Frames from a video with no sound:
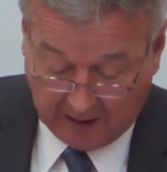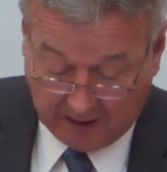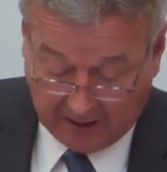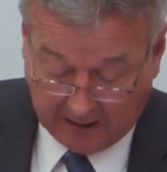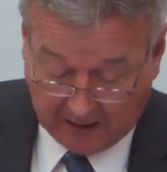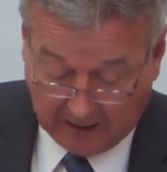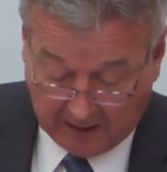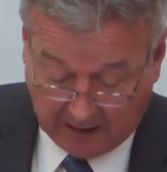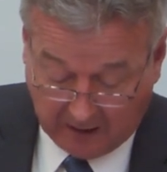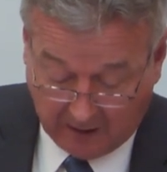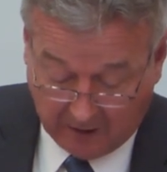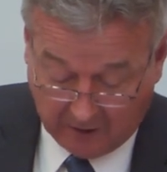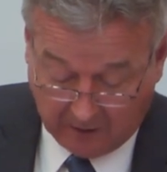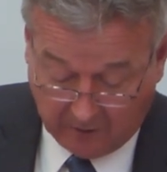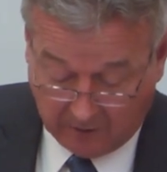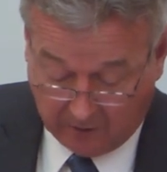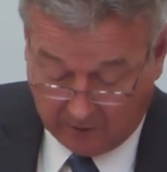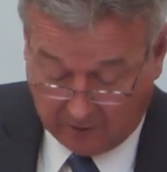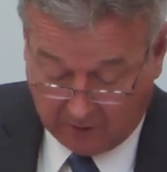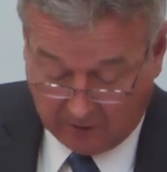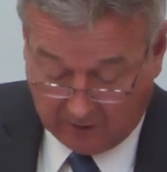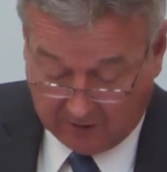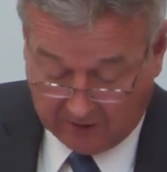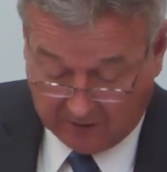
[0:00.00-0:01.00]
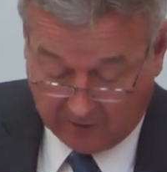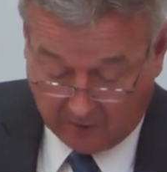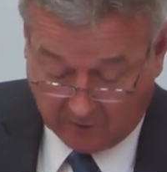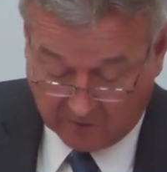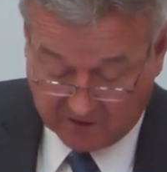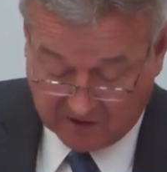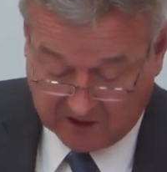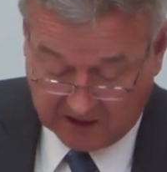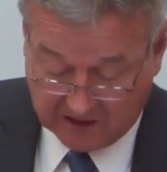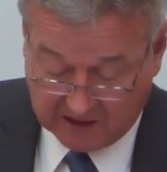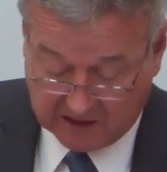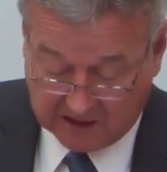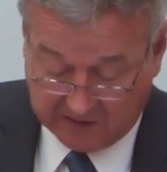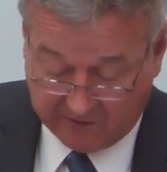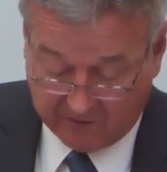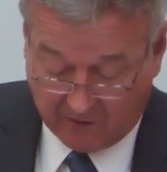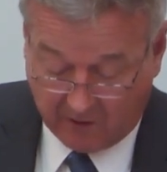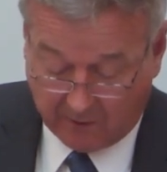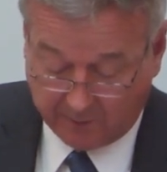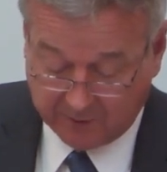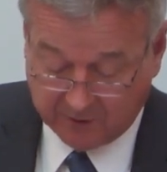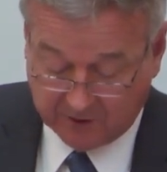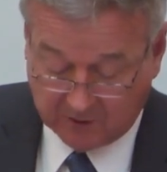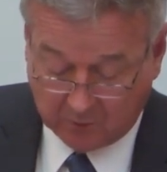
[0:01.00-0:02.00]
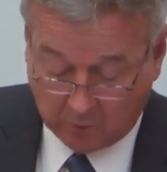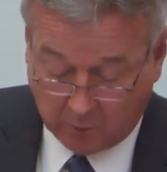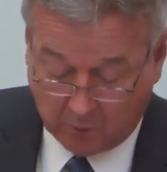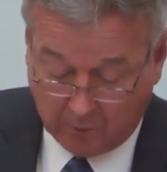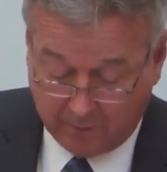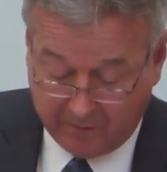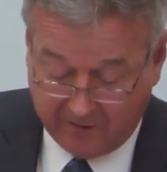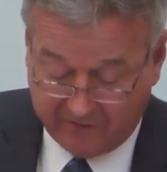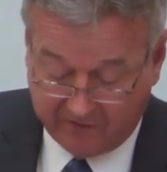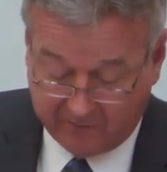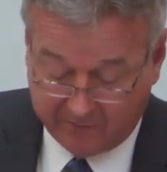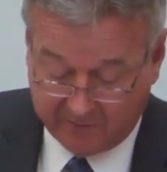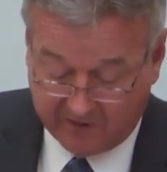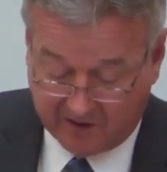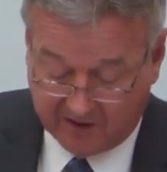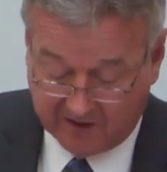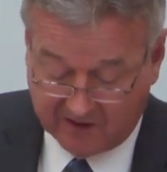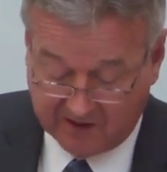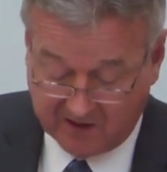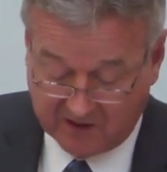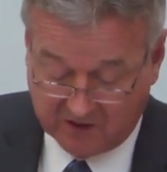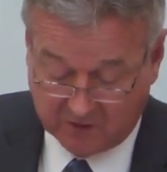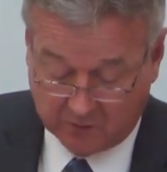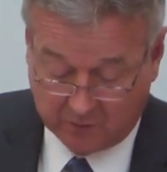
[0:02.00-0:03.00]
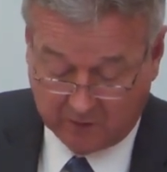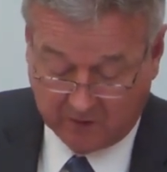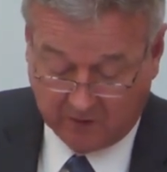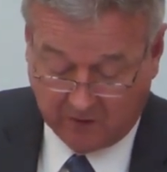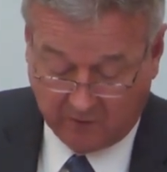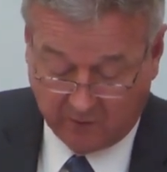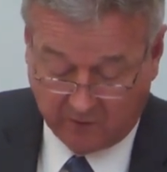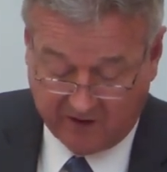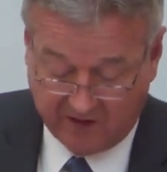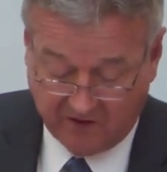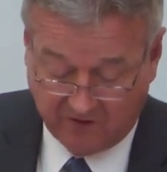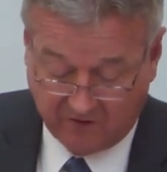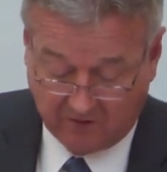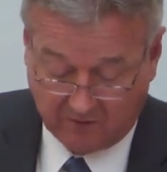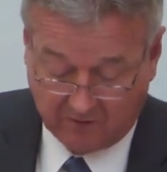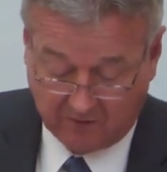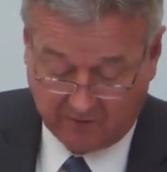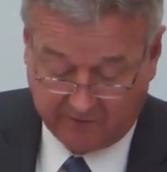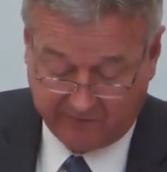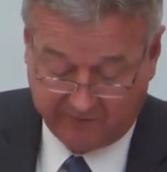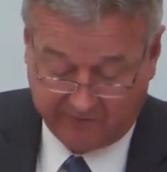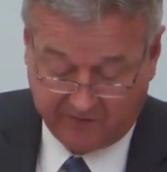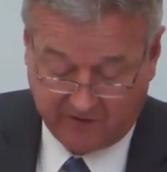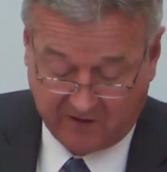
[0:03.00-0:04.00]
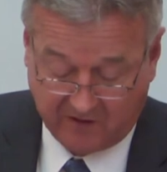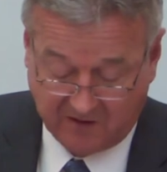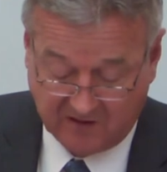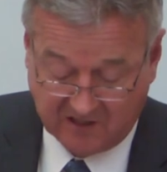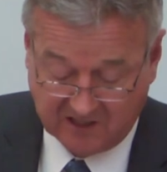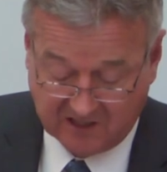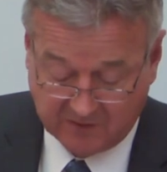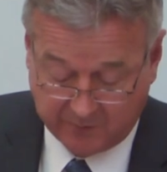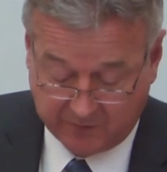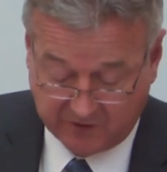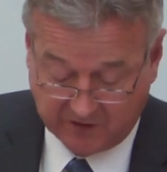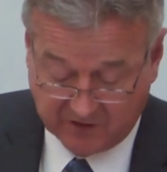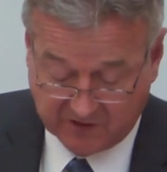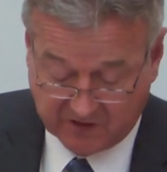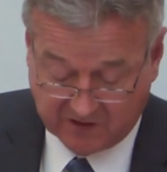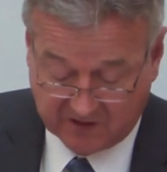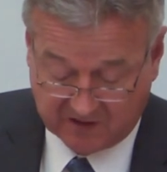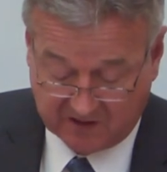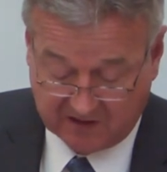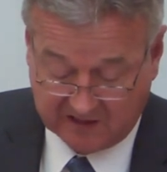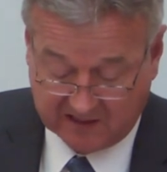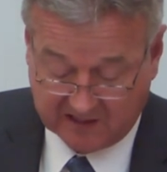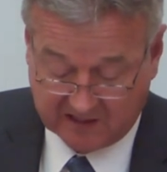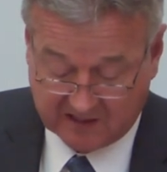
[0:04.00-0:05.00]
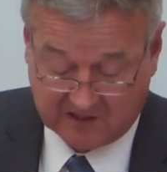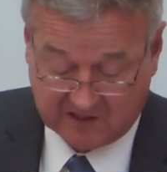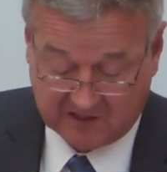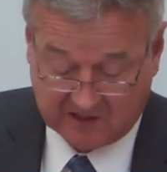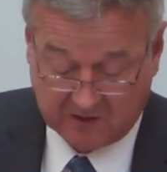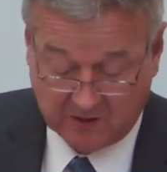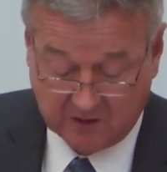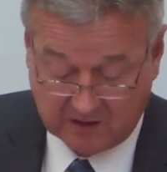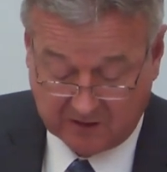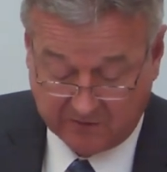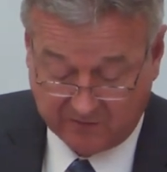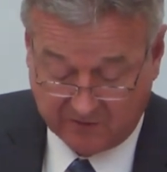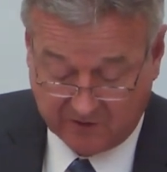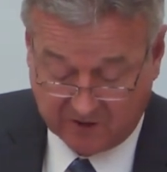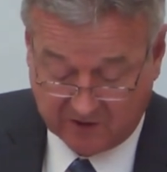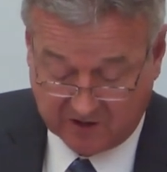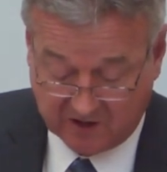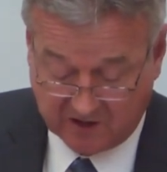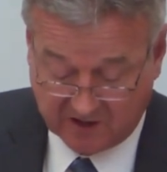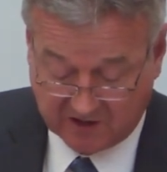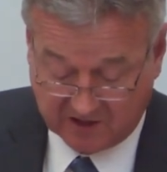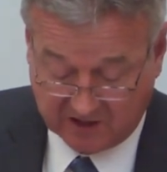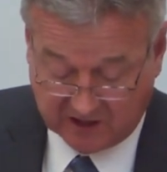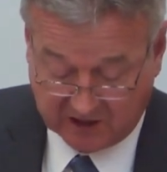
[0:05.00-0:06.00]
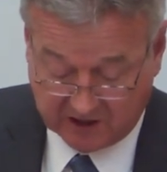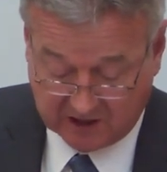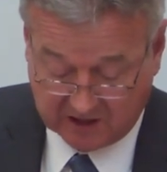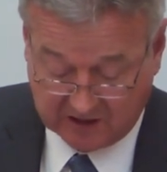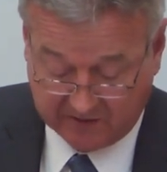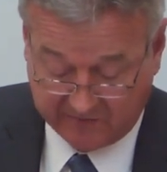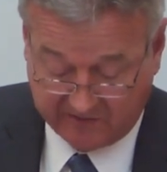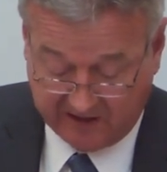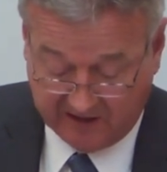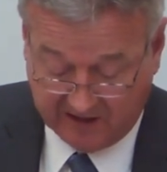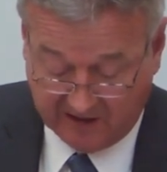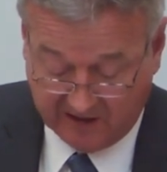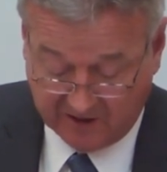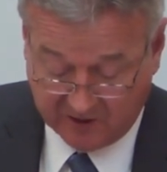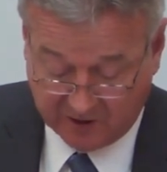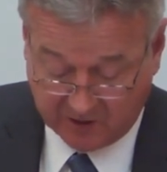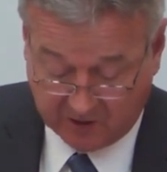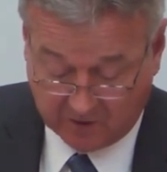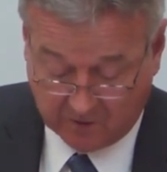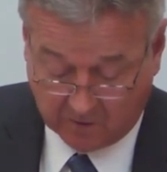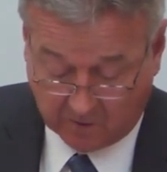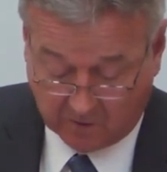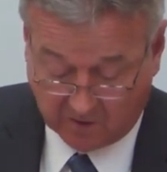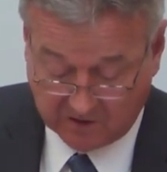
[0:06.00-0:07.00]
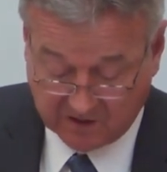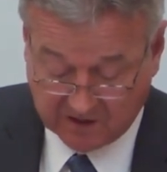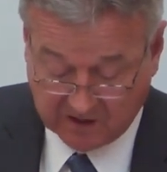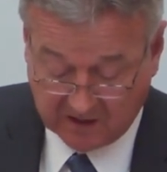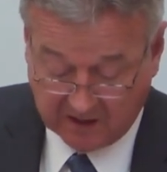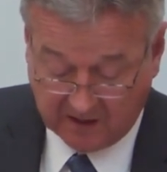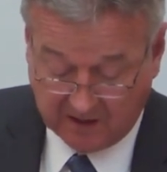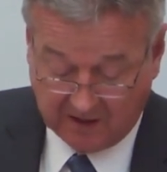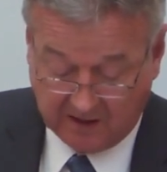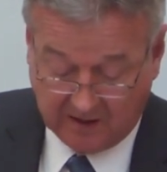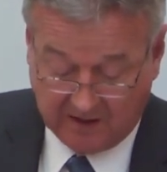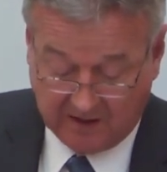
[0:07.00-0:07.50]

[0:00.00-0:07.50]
an alternative option would be for parties to agree to refer disputes to the exclusive jurisdiction of English courts,